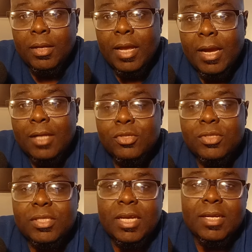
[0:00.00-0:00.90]
They
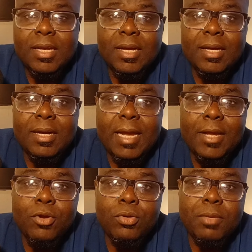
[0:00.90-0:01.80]
also said that
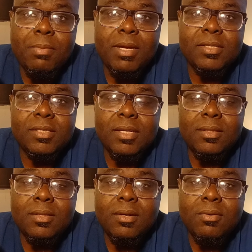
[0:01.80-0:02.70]
NATO demands
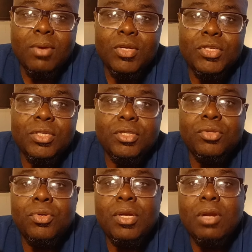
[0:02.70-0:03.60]
that Russia
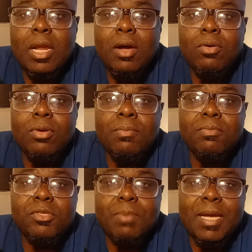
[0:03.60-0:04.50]
should allow
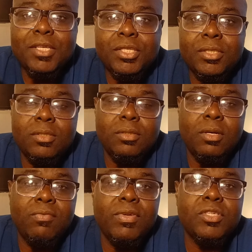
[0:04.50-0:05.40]
inspection
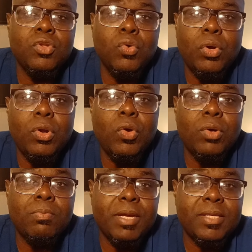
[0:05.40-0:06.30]
of its
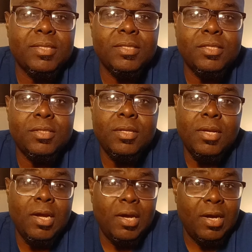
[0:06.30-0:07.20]
nuclear bases
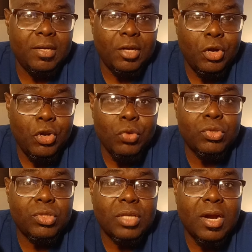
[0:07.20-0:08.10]
under the
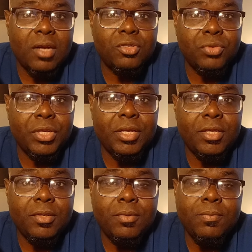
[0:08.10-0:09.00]
New START
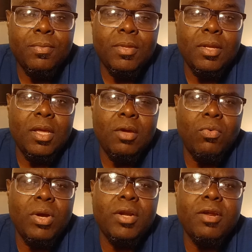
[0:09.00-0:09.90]
treaty
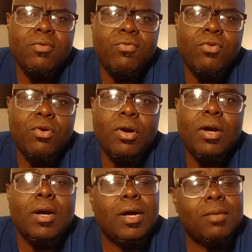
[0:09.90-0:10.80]
and were
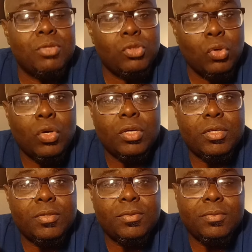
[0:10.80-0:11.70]
therefore absurd.